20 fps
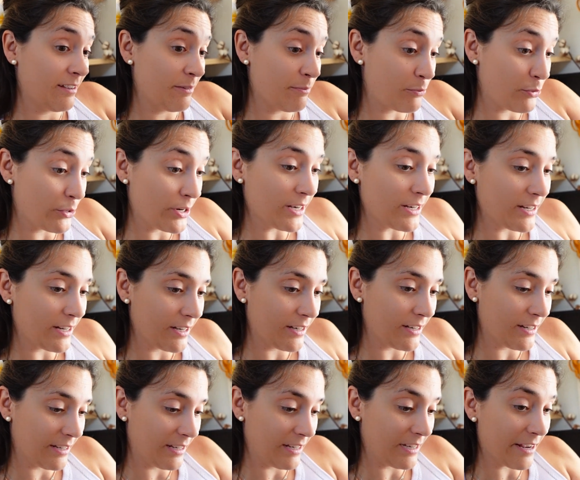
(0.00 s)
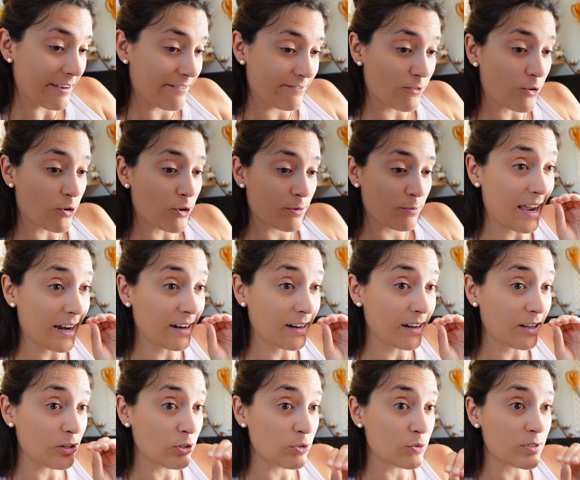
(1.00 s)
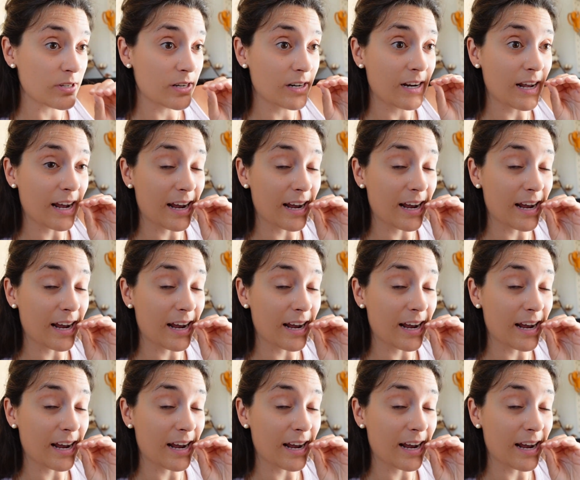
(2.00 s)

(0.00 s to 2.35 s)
print it in A4 and use it